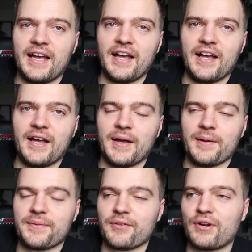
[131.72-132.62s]

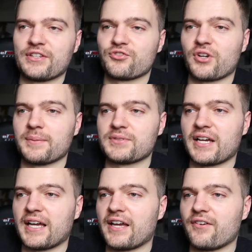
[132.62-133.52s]
the red stripe
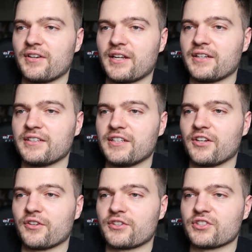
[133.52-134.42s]
tyre and
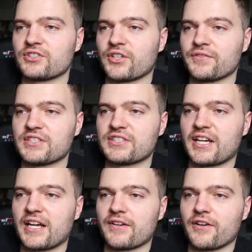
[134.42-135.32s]
the softest
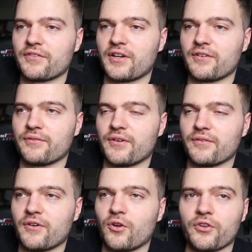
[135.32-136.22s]
tyre
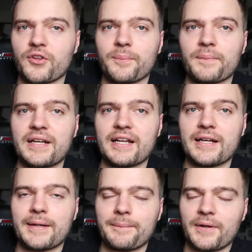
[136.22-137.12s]
of all of them
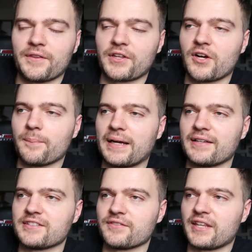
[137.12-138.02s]
on the
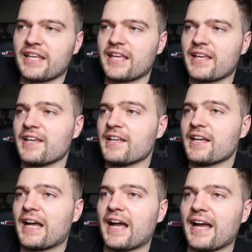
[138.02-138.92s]
compounds of the year,
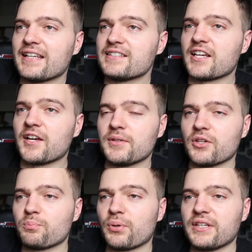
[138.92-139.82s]
and
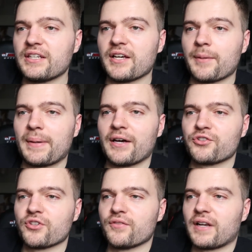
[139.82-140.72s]
put in a
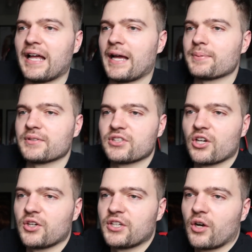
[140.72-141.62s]
belter of a lap.
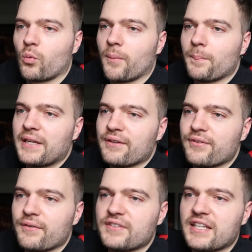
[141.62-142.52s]
So a 1 minute
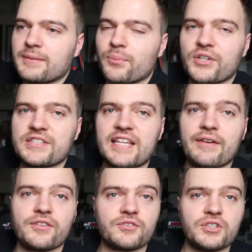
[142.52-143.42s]

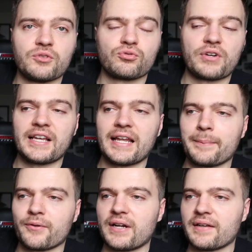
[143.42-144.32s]
15.7, great
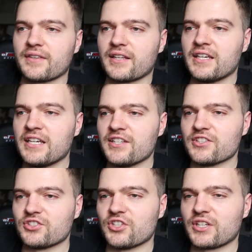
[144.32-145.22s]
lap around the
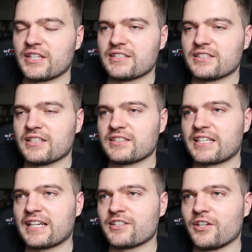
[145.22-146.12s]
circuit to
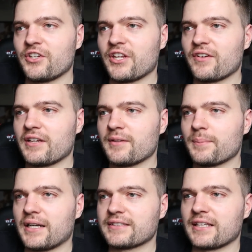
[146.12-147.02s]
Catalonia
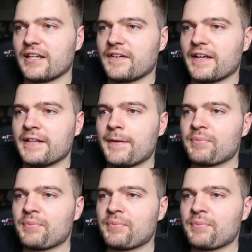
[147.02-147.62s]
in Barcelona.